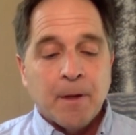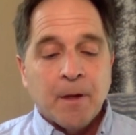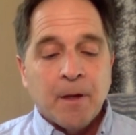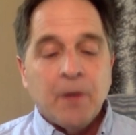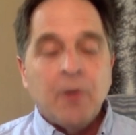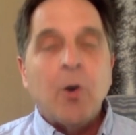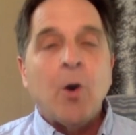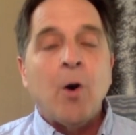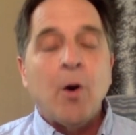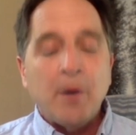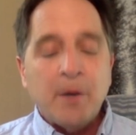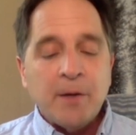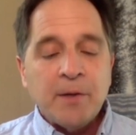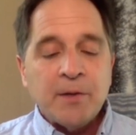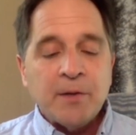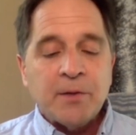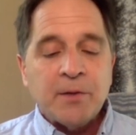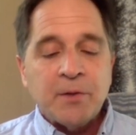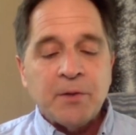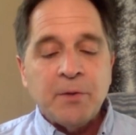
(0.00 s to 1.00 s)
In
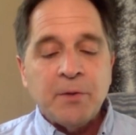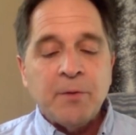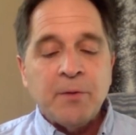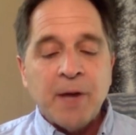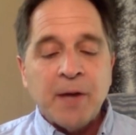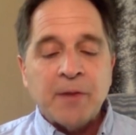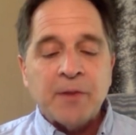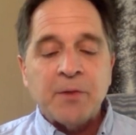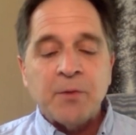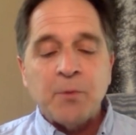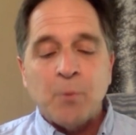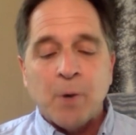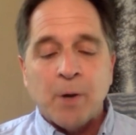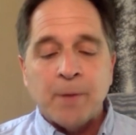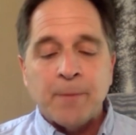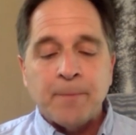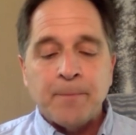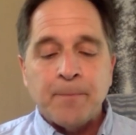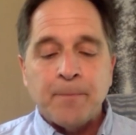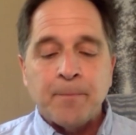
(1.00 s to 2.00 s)
August
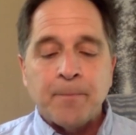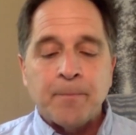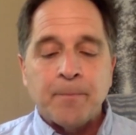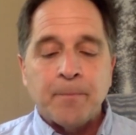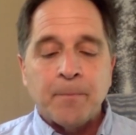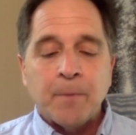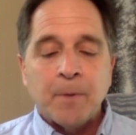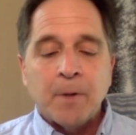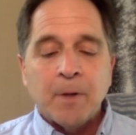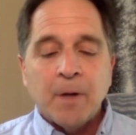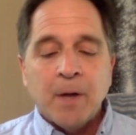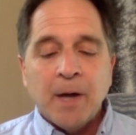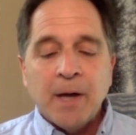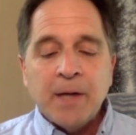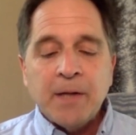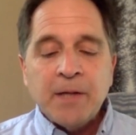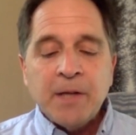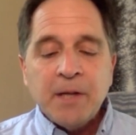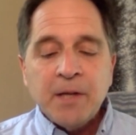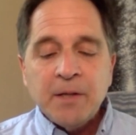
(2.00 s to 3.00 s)
2001, I
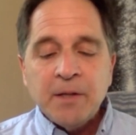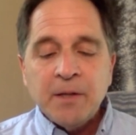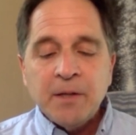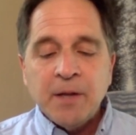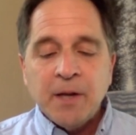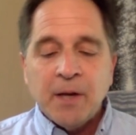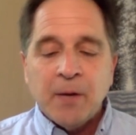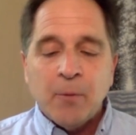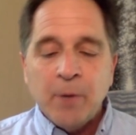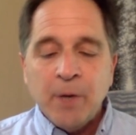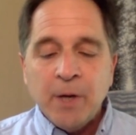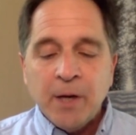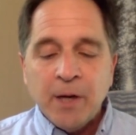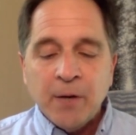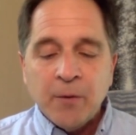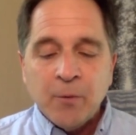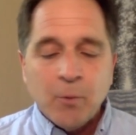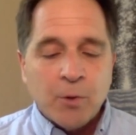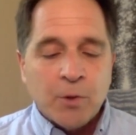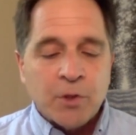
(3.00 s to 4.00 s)
attended a
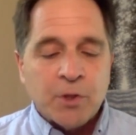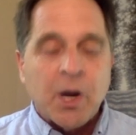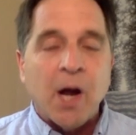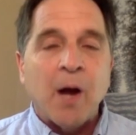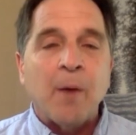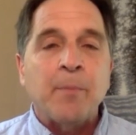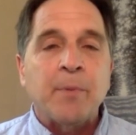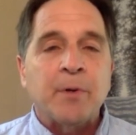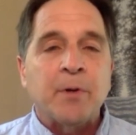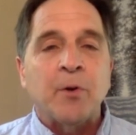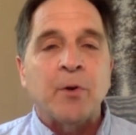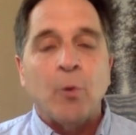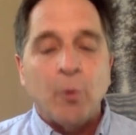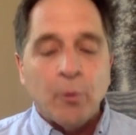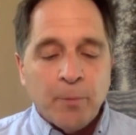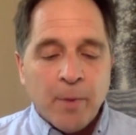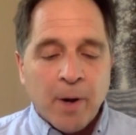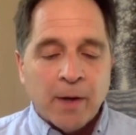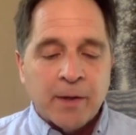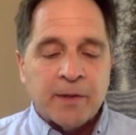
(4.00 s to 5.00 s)
weekend workshop in an
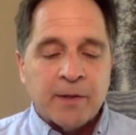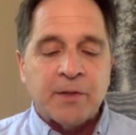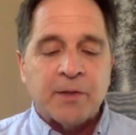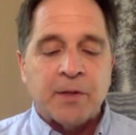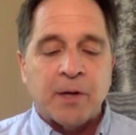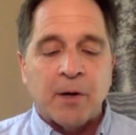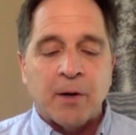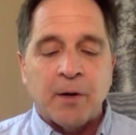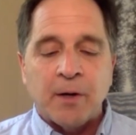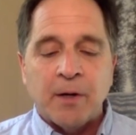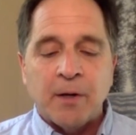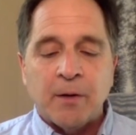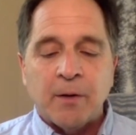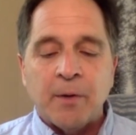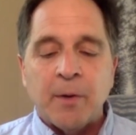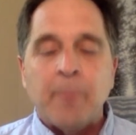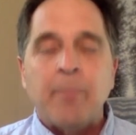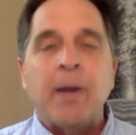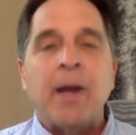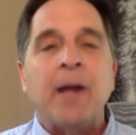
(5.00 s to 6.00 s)
old monastery
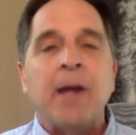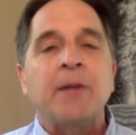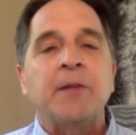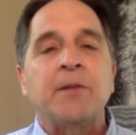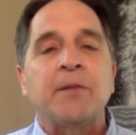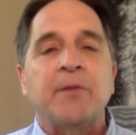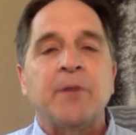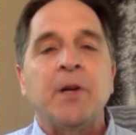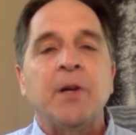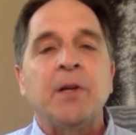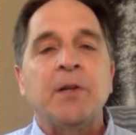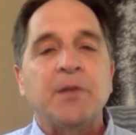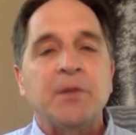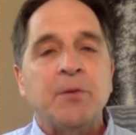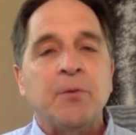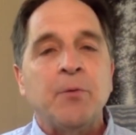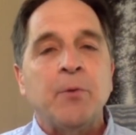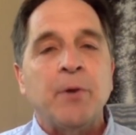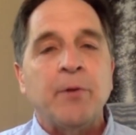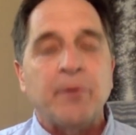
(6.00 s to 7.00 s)
on the banks of the
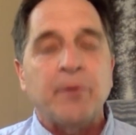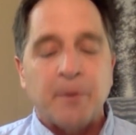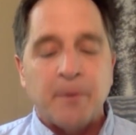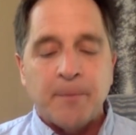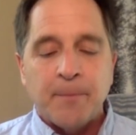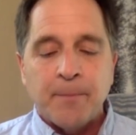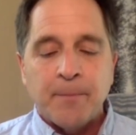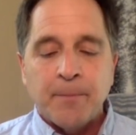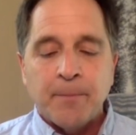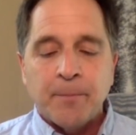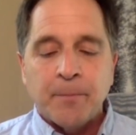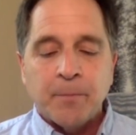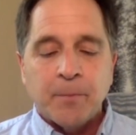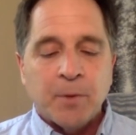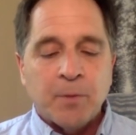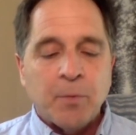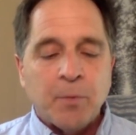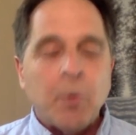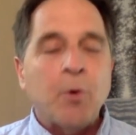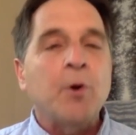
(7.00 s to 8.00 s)
Hudson River
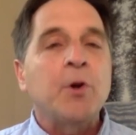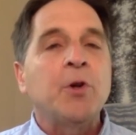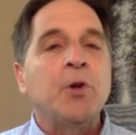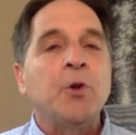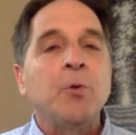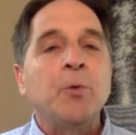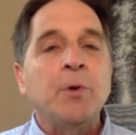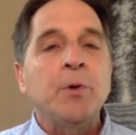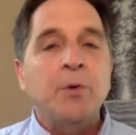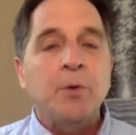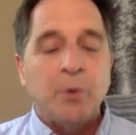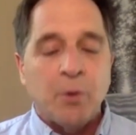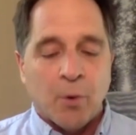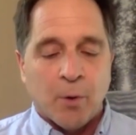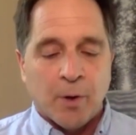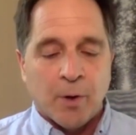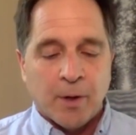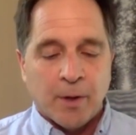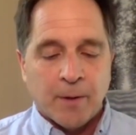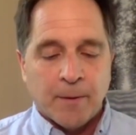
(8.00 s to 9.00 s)
in Port Ewan, New
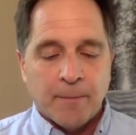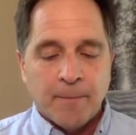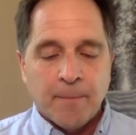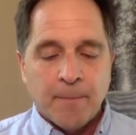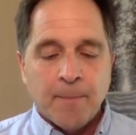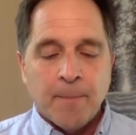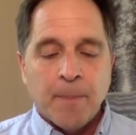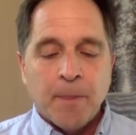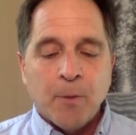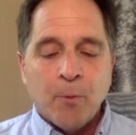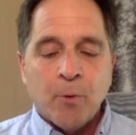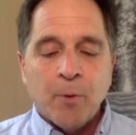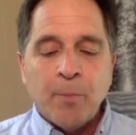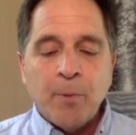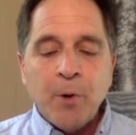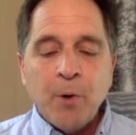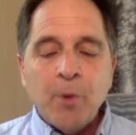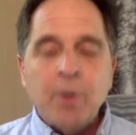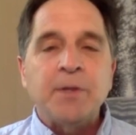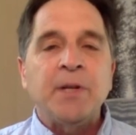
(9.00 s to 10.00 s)
York, where
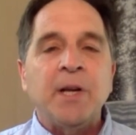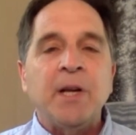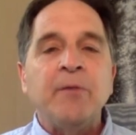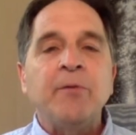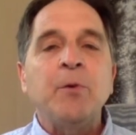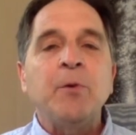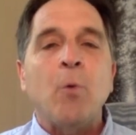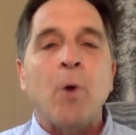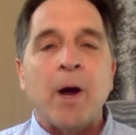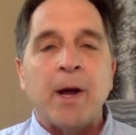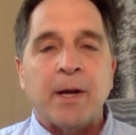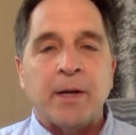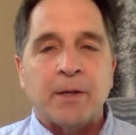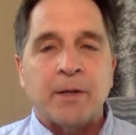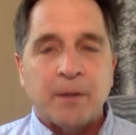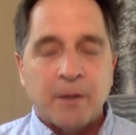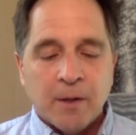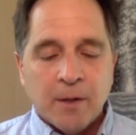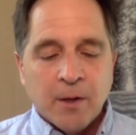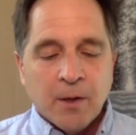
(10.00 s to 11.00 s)
poet David White
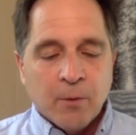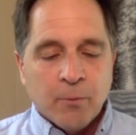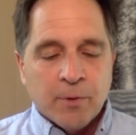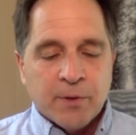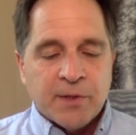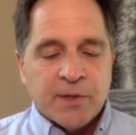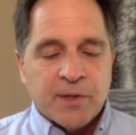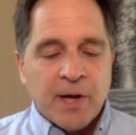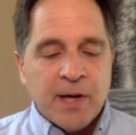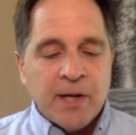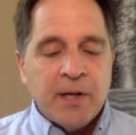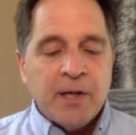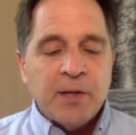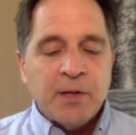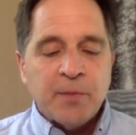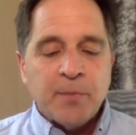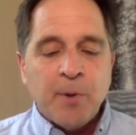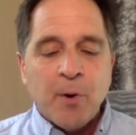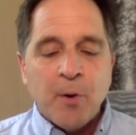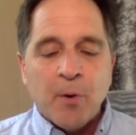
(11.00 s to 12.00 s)
recited
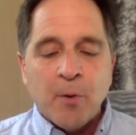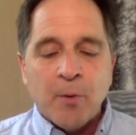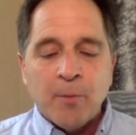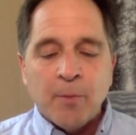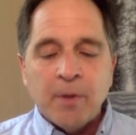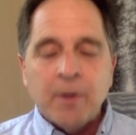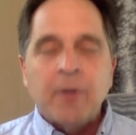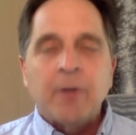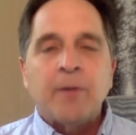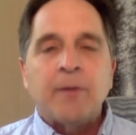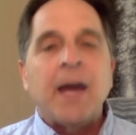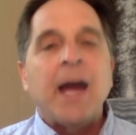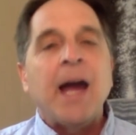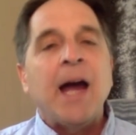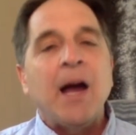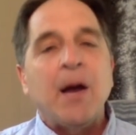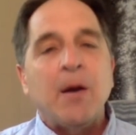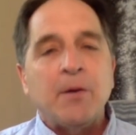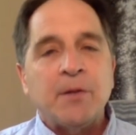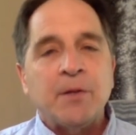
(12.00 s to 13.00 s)
his poem, The
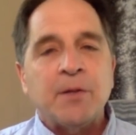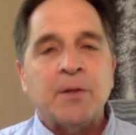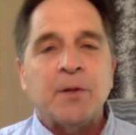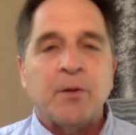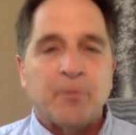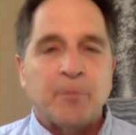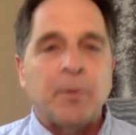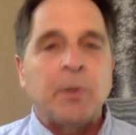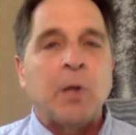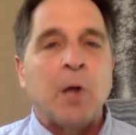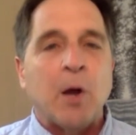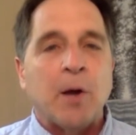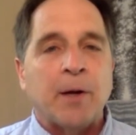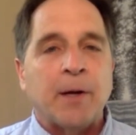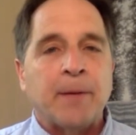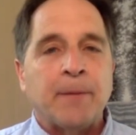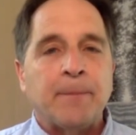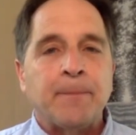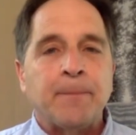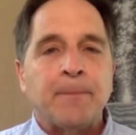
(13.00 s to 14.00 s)
House of
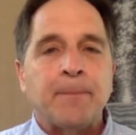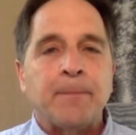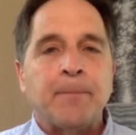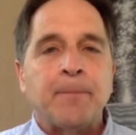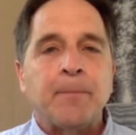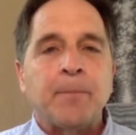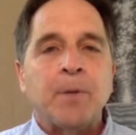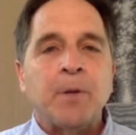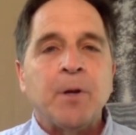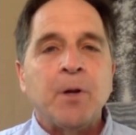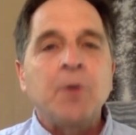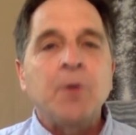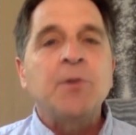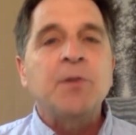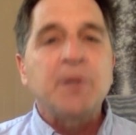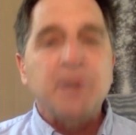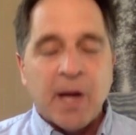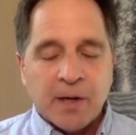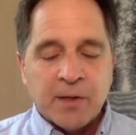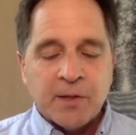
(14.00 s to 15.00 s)
Belonging.
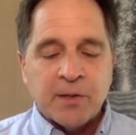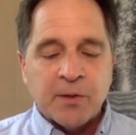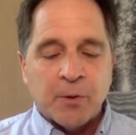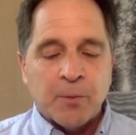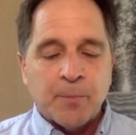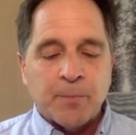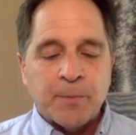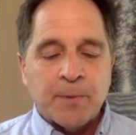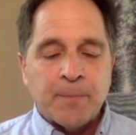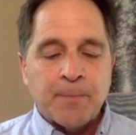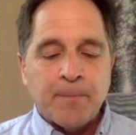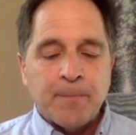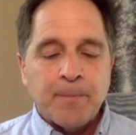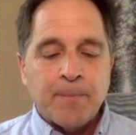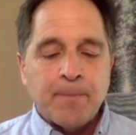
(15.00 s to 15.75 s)
Here's an excerpt.